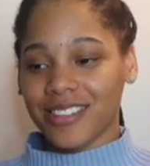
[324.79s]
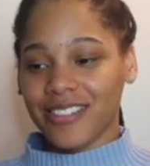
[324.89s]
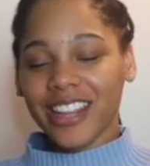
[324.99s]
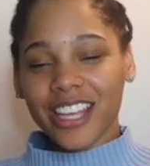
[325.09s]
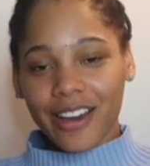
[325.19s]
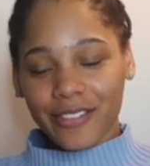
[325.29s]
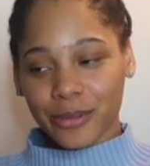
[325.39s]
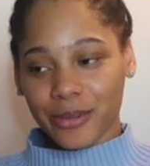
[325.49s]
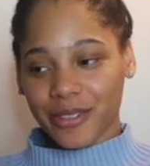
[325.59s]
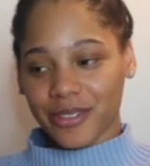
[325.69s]
feeling
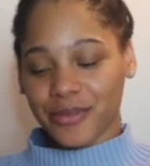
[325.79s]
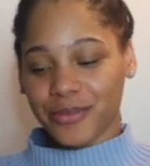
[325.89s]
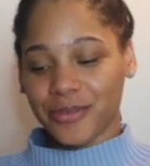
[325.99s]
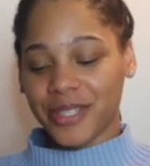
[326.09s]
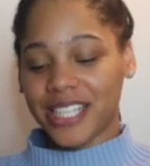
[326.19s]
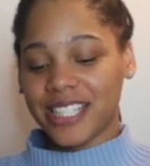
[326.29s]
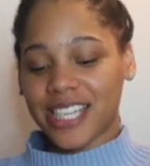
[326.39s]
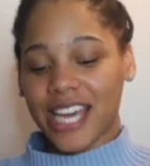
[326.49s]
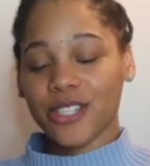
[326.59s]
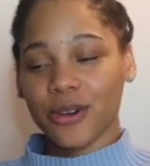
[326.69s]
comfortable because
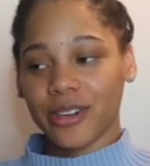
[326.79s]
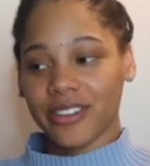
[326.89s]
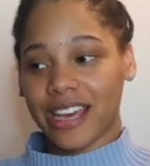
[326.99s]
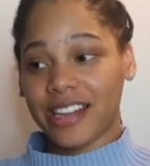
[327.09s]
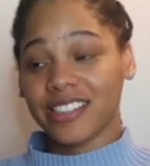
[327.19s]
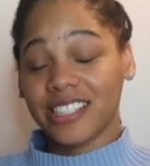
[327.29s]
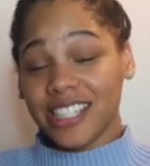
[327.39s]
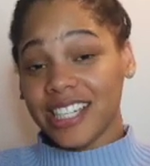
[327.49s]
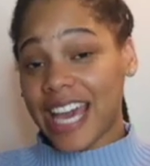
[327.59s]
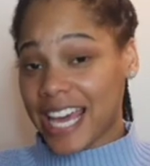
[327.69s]
Jay told her that
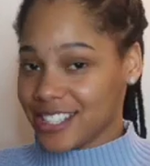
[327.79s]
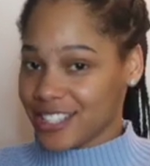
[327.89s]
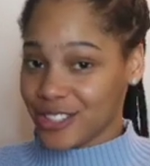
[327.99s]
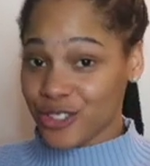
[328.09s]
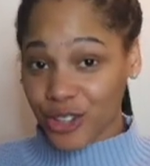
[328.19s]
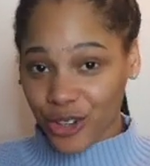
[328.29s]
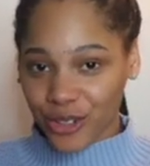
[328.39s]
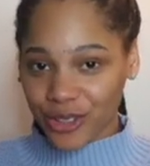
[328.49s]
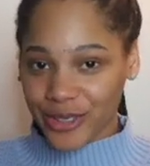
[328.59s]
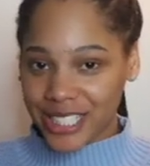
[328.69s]
she has the
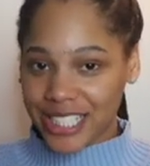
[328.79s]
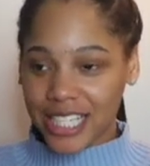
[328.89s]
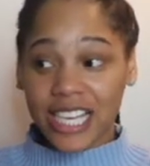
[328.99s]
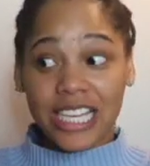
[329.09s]
control, which,